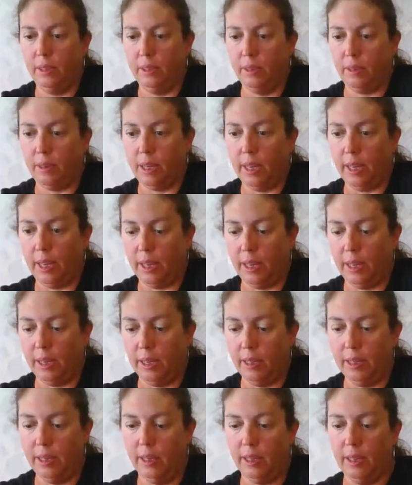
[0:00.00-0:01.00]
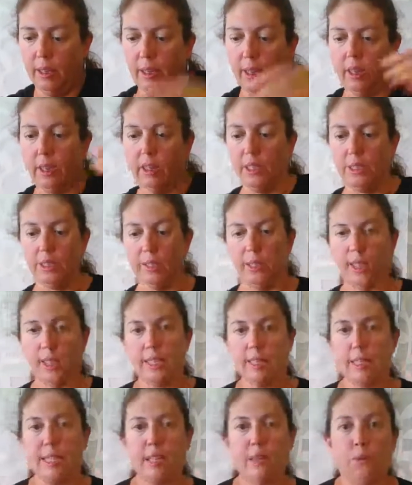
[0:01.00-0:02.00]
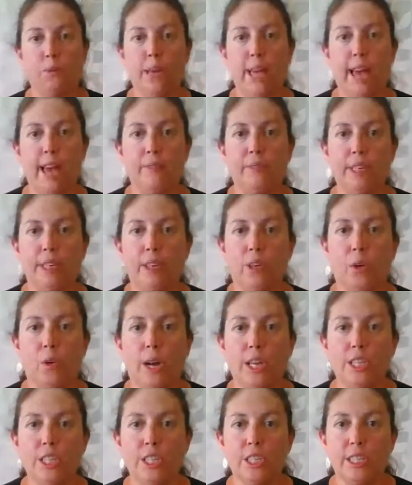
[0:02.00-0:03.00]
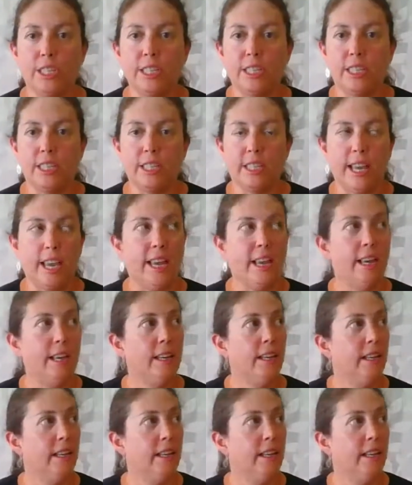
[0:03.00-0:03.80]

Okay, so let's see if we have any questions today.